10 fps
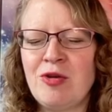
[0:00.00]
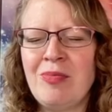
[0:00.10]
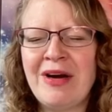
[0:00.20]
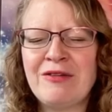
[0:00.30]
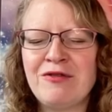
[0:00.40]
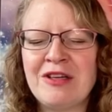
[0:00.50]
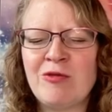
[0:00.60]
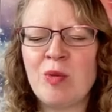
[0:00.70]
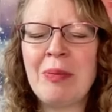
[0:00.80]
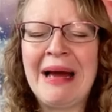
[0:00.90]
You might
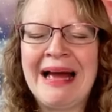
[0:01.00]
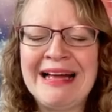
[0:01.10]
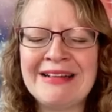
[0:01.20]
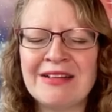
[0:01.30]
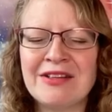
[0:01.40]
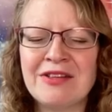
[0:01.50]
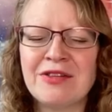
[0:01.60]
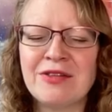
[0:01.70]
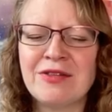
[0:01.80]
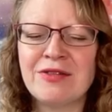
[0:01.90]
feel
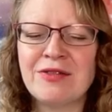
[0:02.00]
repelled